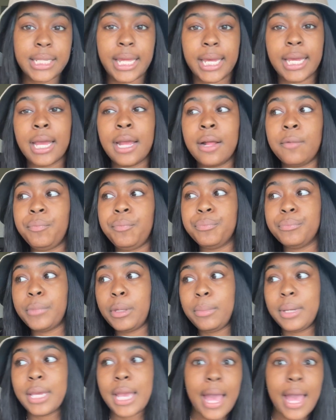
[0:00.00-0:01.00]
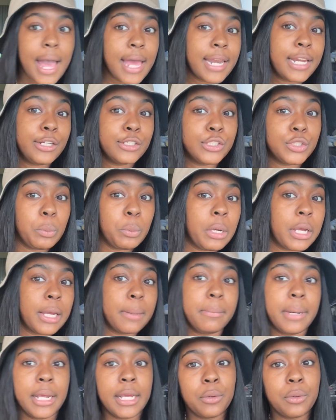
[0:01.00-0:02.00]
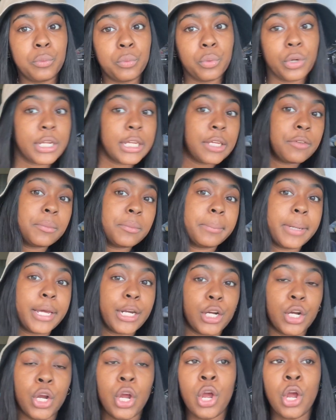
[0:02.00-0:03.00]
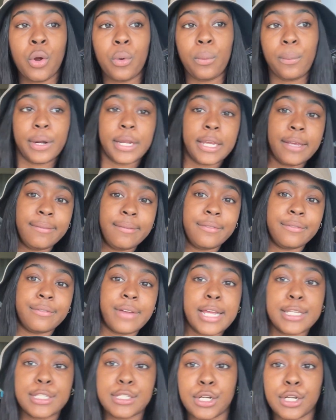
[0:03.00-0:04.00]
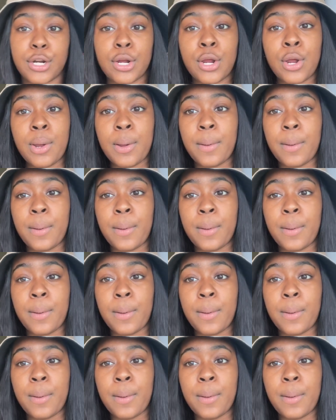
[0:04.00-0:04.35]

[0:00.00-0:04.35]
Like maybe adding to it can make it work even better, work even faster.